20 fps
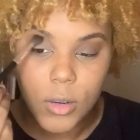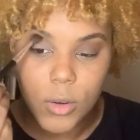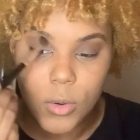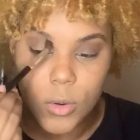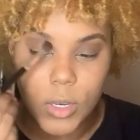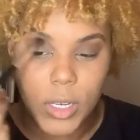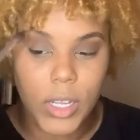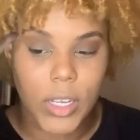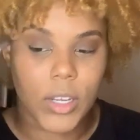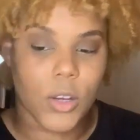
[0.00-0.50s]

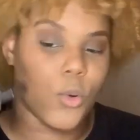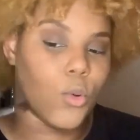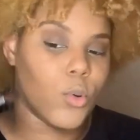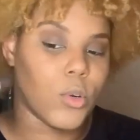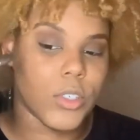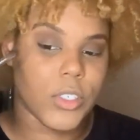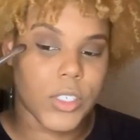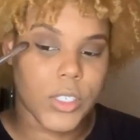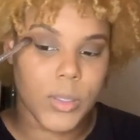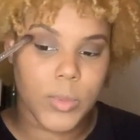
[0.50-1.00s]
or like
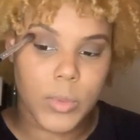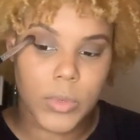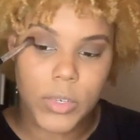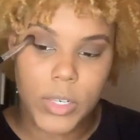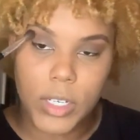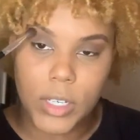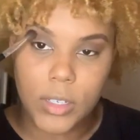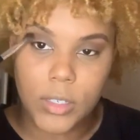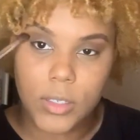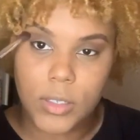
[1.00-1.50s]
orangey
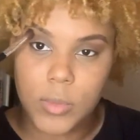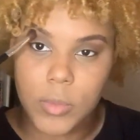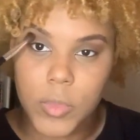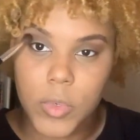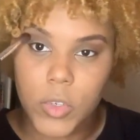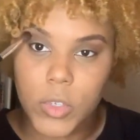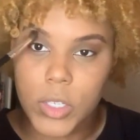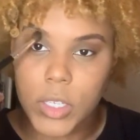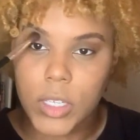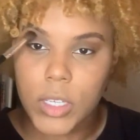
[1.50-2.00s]
brown
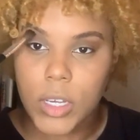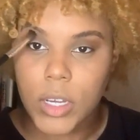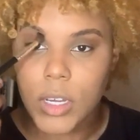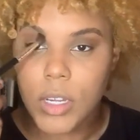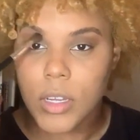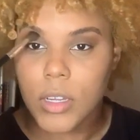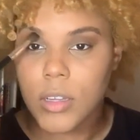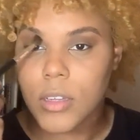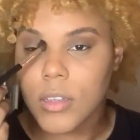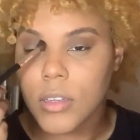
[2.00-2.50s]
smoky eye.